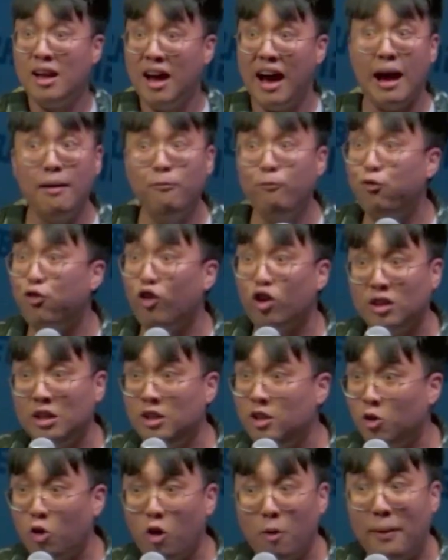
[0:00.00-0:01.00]
I'm 14
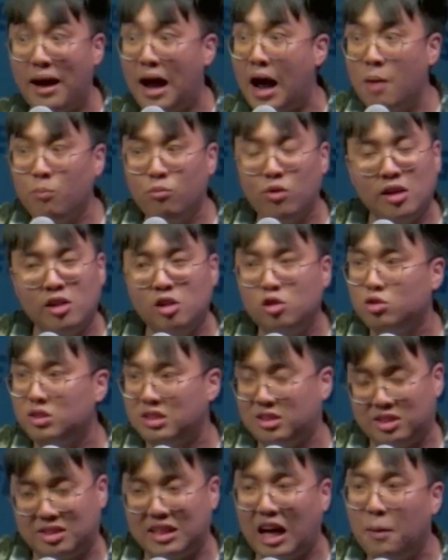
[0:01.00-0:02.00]
years old, but I'm ready to
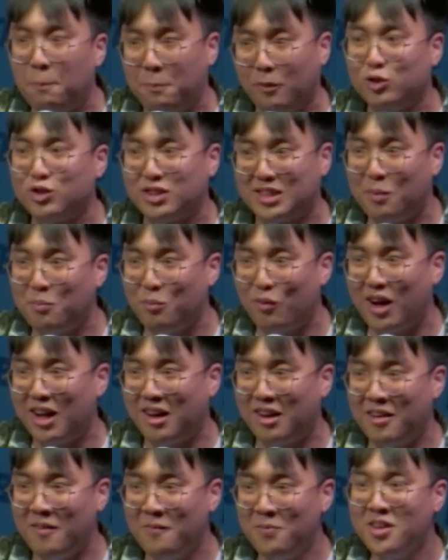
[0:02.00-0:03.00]
disciple
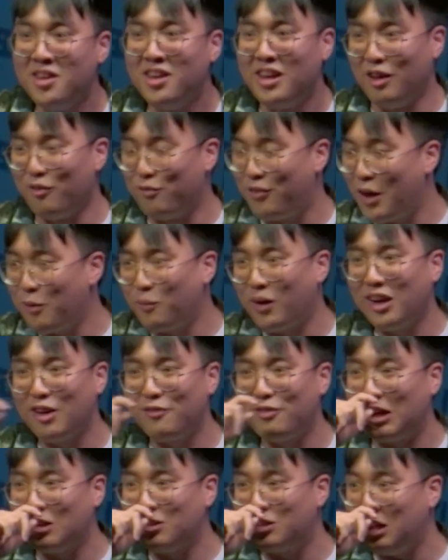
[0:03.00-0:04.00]
someone. In fact, one of
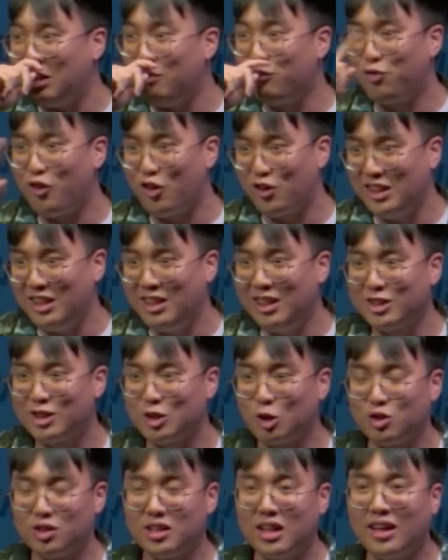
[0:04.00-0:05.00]
our teens, 14 years
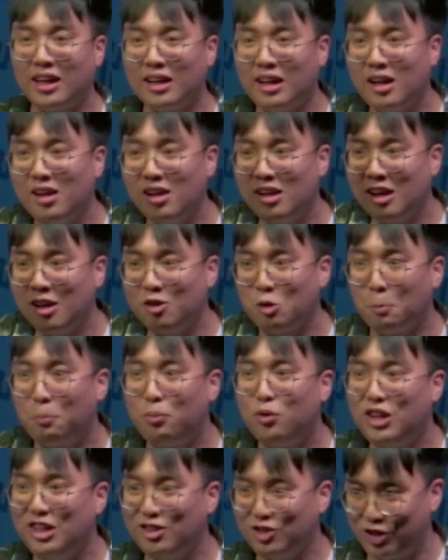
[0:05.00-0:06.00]
old, say, can I learn how to
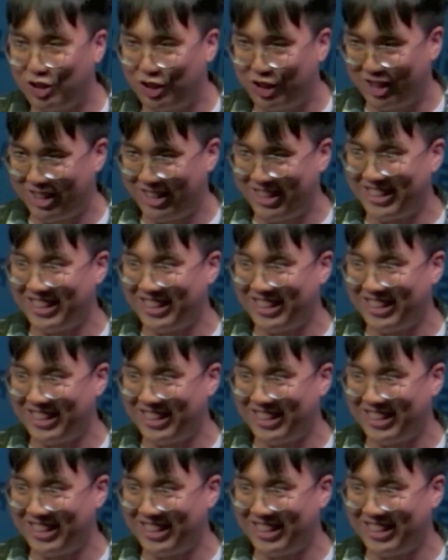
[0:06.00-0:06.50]
preach?